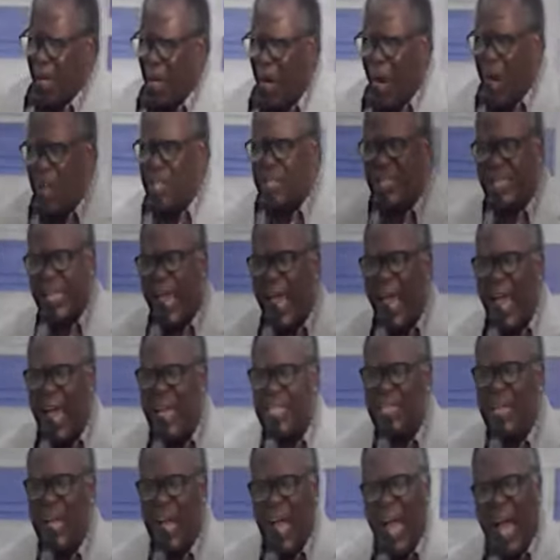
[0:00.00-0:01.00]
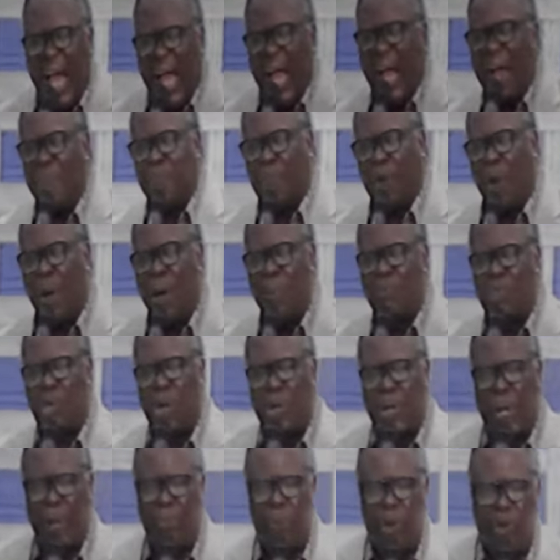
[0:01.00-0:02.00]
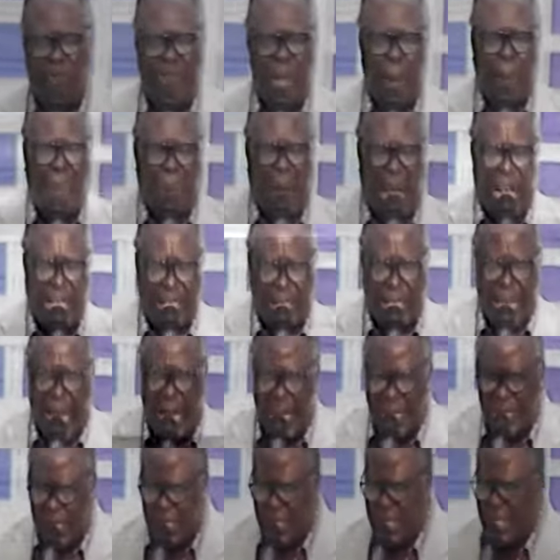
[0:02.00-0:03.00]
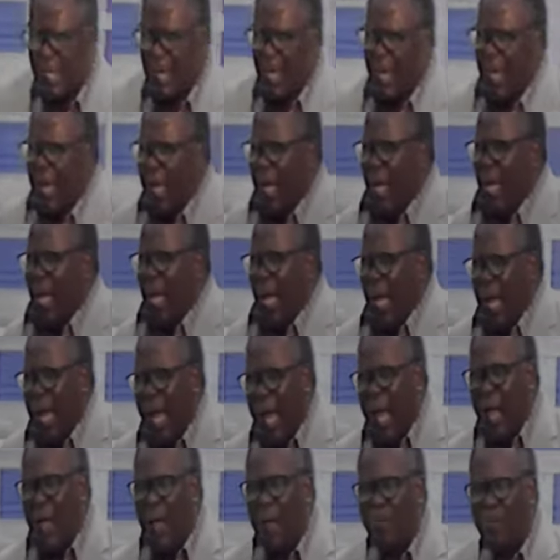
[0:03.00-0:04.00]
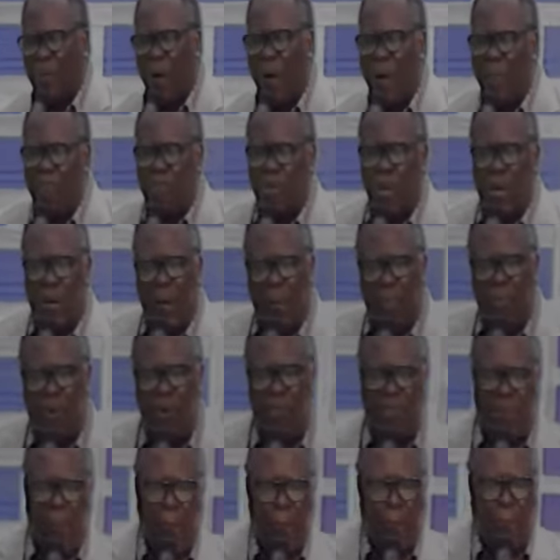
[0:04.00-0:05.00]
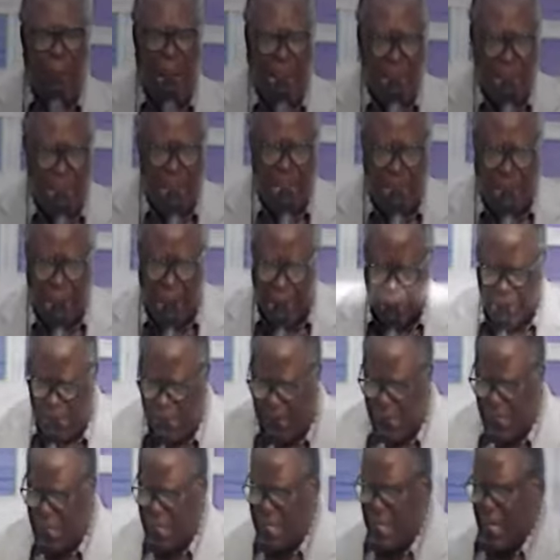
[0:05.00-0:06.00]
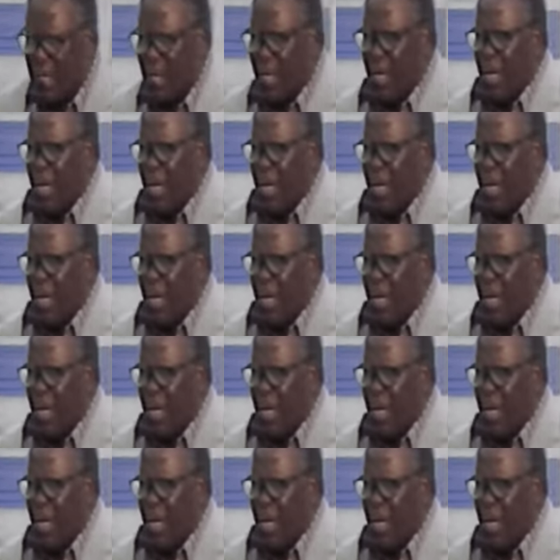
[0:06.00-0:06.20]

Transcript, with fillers: God said, I have come to remove the plasters. I have come to remove the bandages.